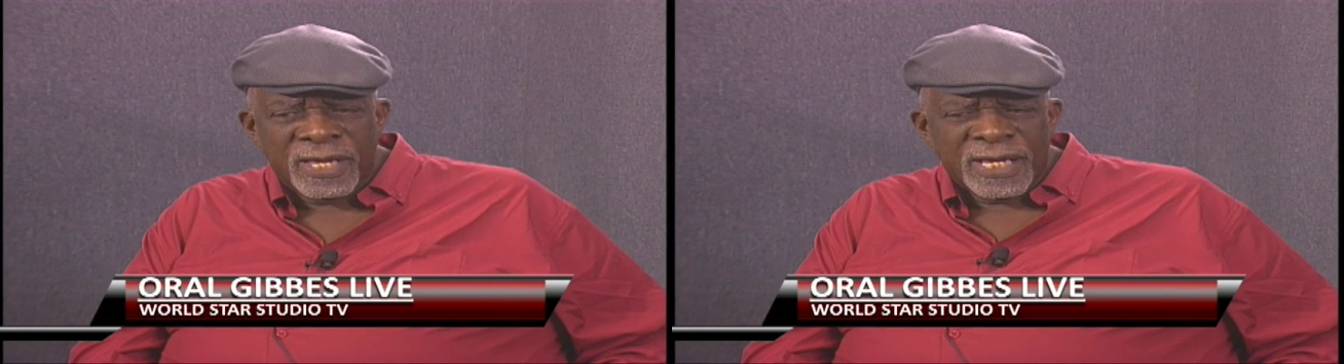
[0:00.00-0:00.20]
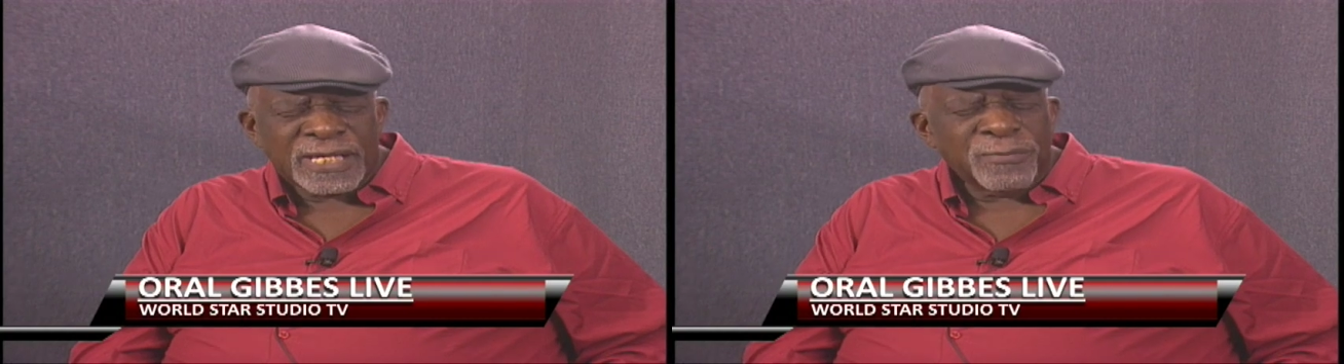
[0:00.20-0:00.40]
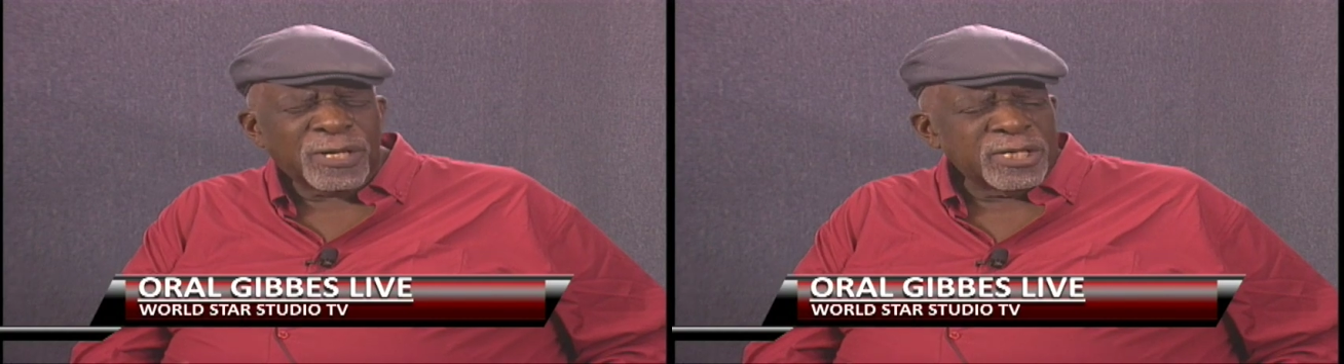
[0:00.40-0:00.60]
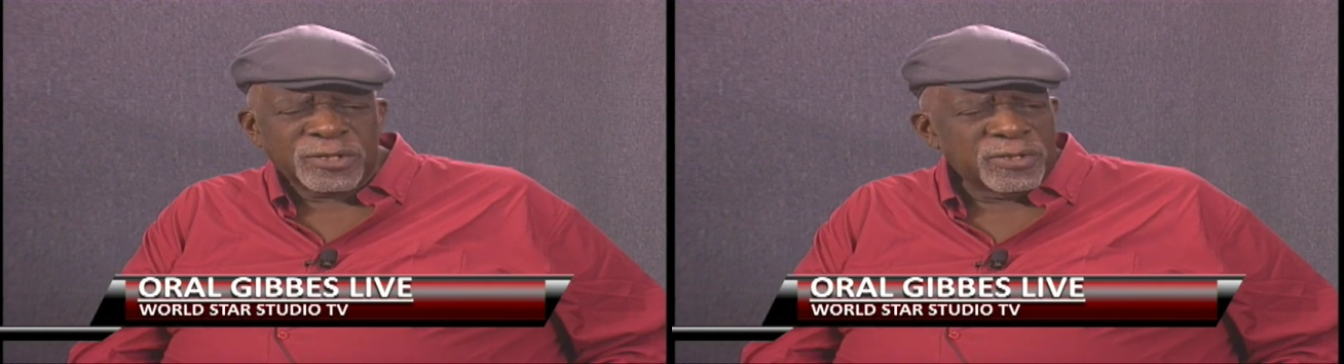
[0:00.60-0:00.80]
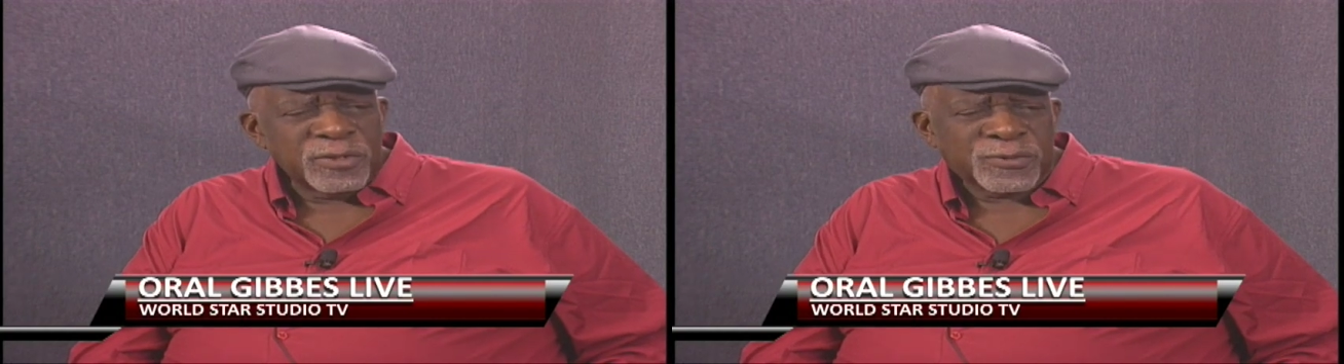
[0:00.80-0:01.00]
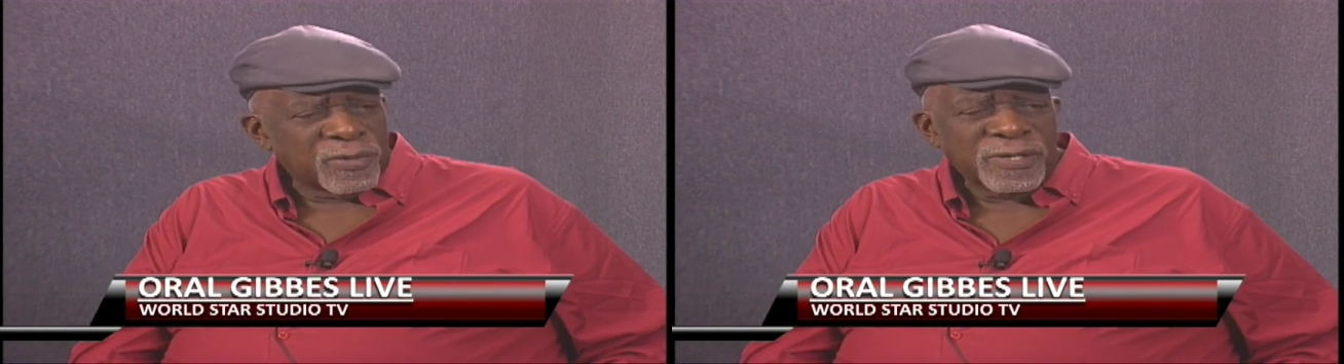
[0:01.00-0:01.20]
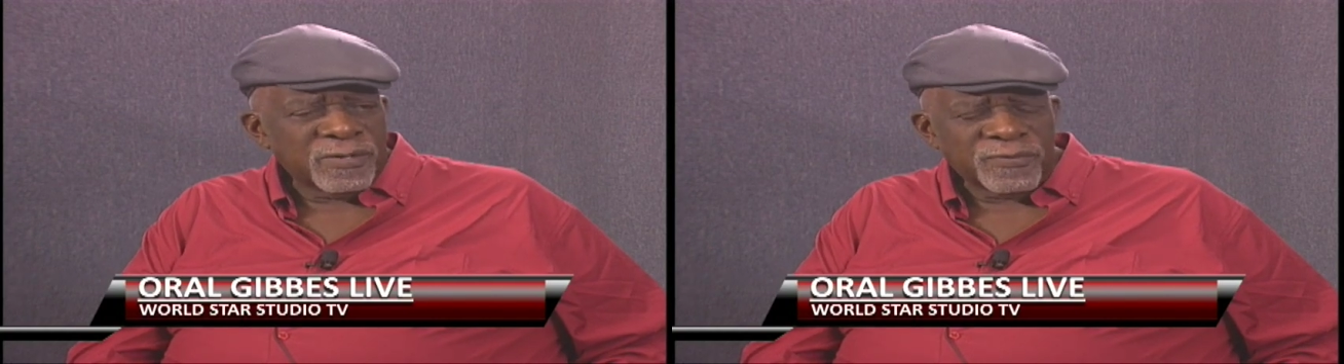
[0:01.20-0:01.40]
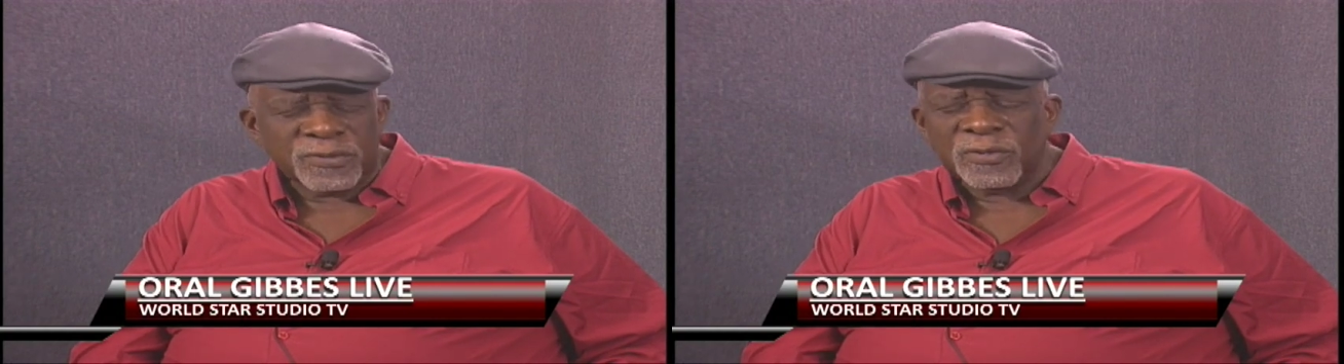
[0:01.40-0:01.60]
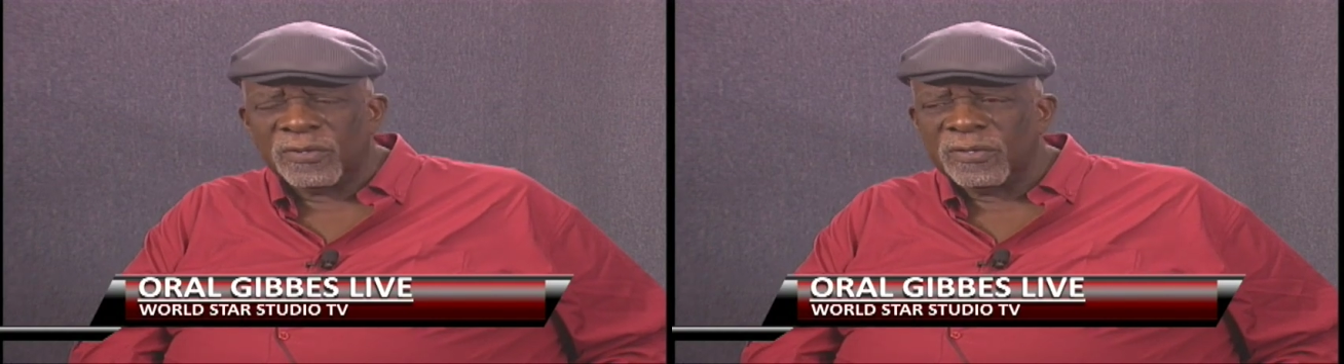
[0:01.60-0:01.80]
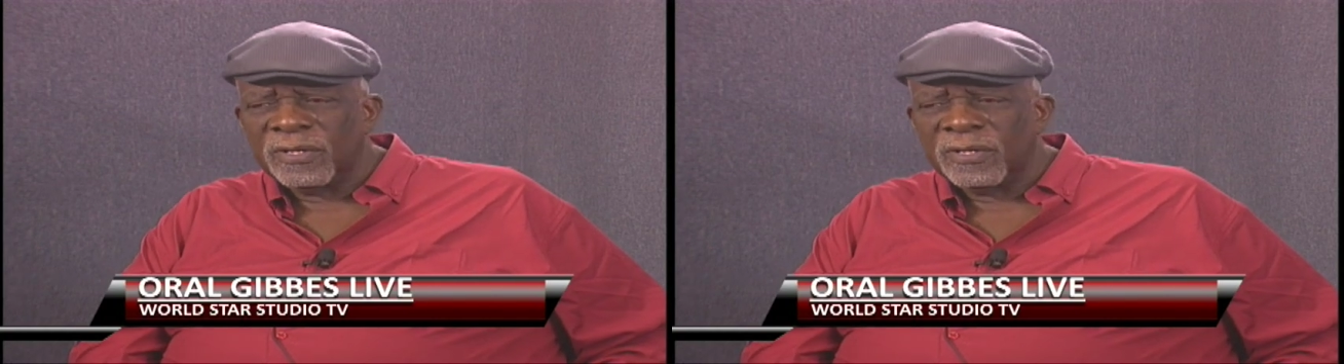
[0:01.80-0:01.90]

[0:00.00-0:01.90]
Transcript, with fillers: it's not what it used to be for sure.